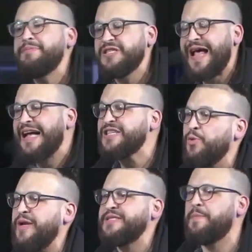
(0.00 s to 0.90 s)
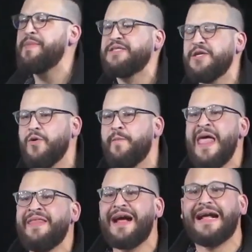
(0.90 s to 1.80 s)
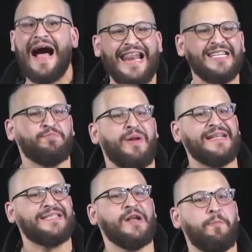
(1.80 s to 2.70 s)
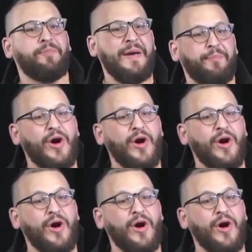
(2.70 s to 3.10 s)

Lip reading: just want to submit to you that God has placed some people